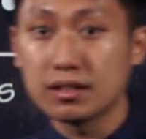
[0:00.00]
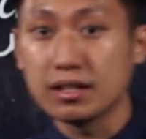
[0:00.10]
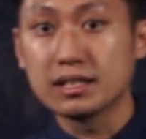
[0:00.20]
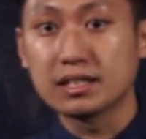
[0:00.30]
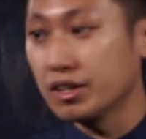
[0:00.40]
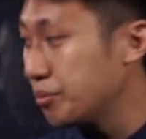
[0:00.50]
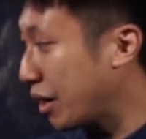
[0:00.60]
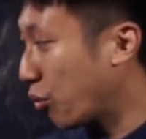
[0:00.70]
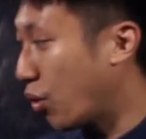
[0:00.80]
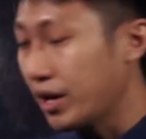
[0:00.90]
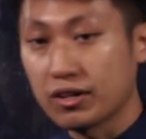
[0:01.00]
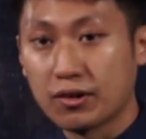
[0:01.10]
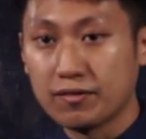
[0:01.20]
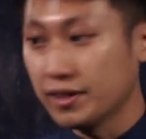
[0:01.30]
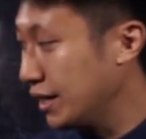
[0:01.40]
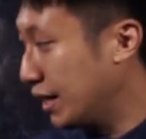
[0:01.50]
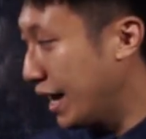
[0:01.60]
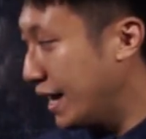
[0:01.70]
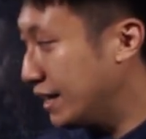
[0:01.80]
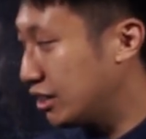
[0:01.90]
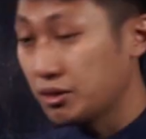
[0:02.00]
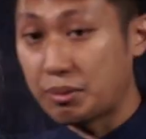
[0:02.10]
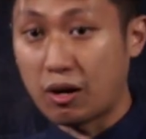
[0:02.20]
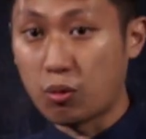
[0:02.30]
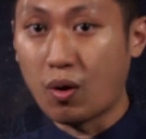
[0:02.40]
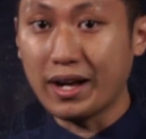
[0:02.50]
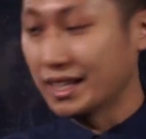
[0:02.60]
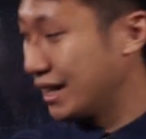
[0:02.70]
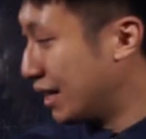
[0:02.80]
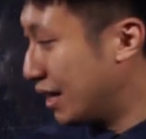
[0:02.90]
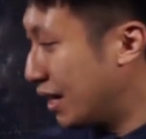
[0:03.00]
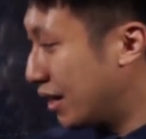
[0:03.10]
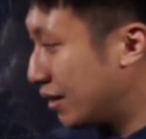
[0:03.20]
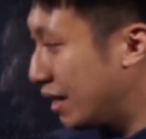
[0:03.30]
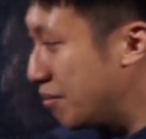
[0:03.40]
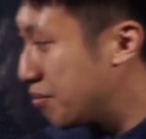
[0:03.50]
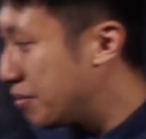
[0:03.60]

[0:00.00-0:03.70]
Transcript: is given by 1 over a to the power 1. That